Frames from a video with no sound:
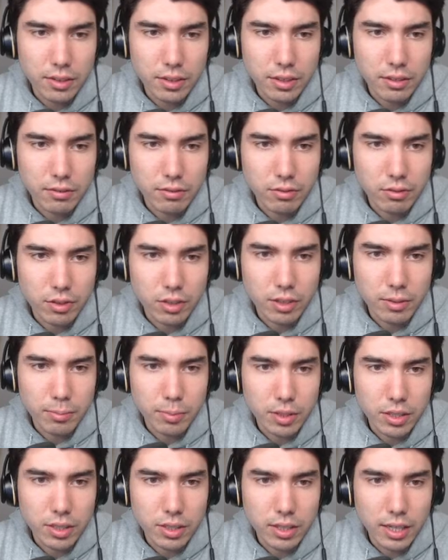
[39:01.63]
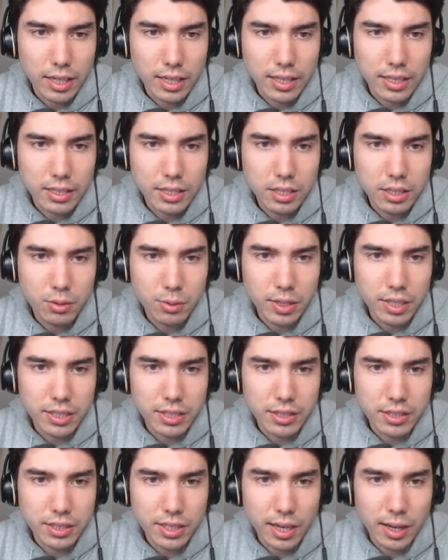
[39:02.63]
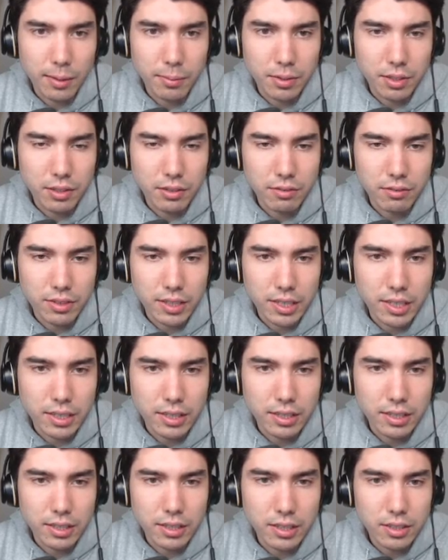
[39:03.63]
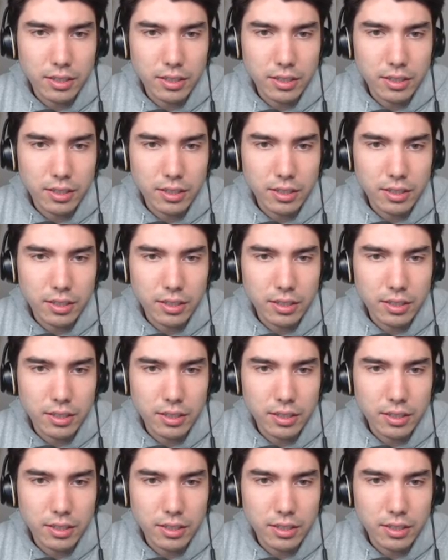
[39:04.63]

a4, but I guess the queen's in time to defend.